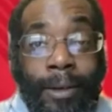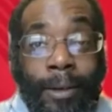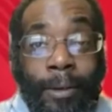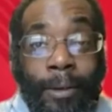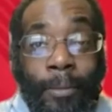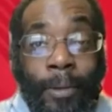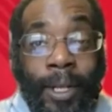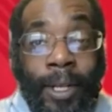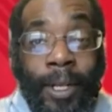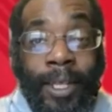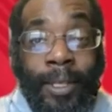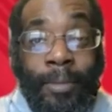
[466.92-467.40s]

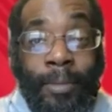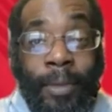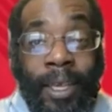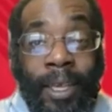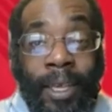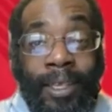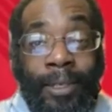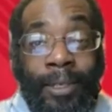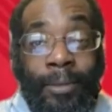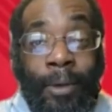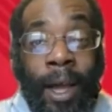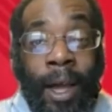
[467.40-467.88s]
with this
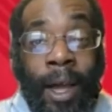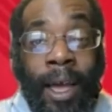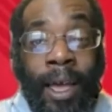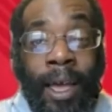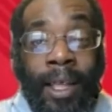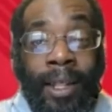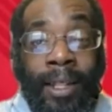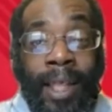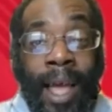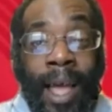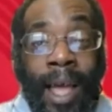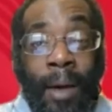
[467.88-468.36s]
piece, right?
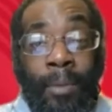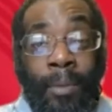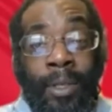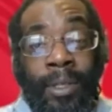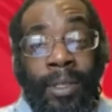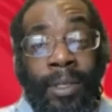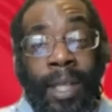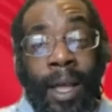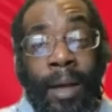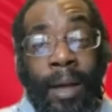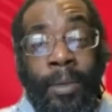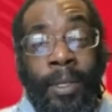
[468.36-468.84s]
That was
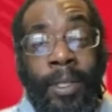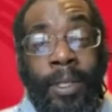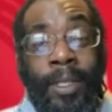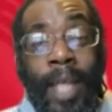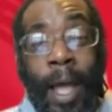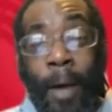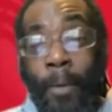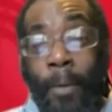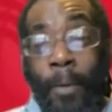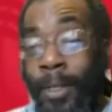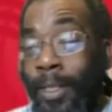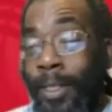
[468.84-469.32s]
that was
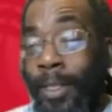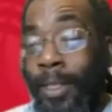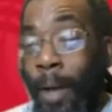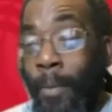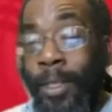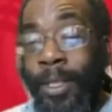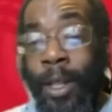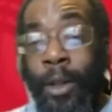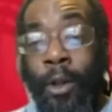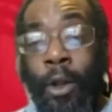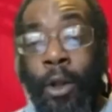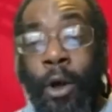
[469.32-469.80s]
that was that
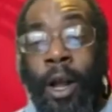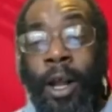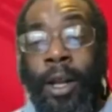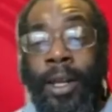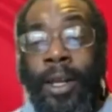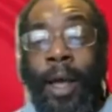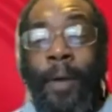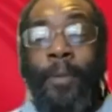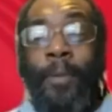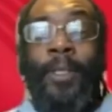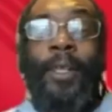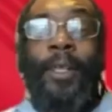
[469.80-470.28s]
was a lot.
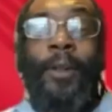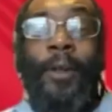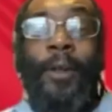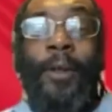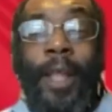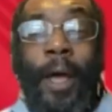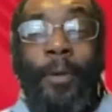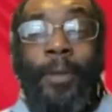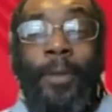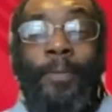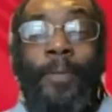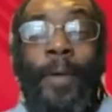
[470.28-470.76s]
That was a lot.
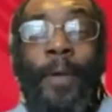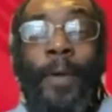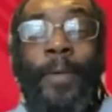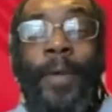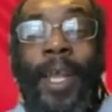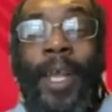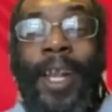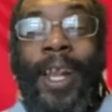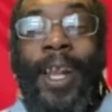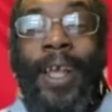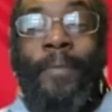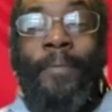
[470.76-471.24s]
That was
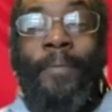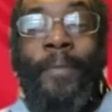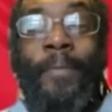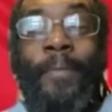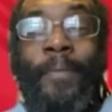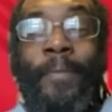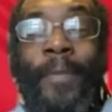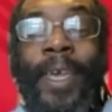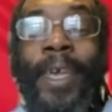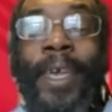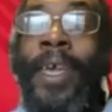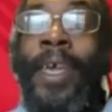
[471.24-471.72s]
very clear for
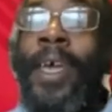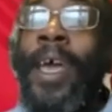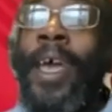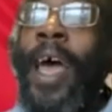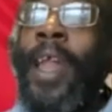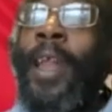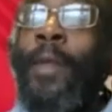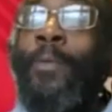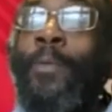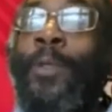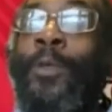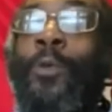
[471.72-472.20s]
me,
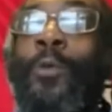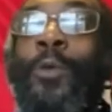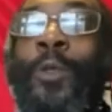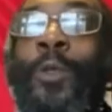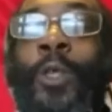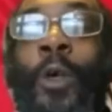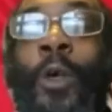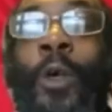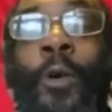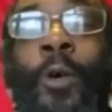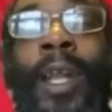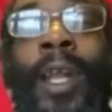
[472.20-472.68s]
and it was
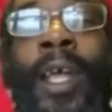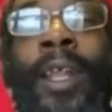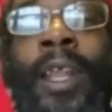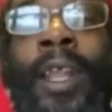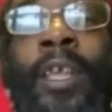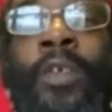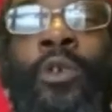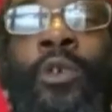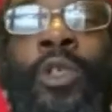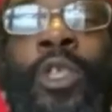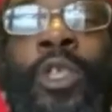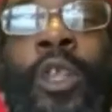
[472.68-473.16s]
also clear
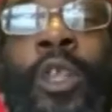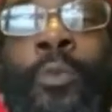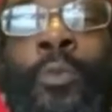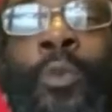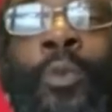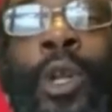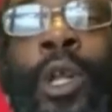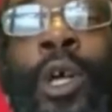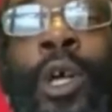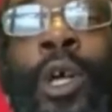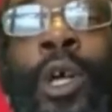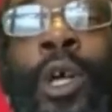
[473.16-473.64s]
that you didn't
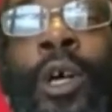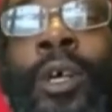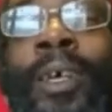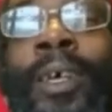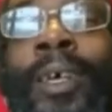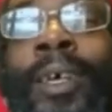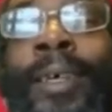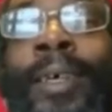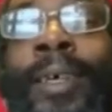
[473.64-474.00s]
want to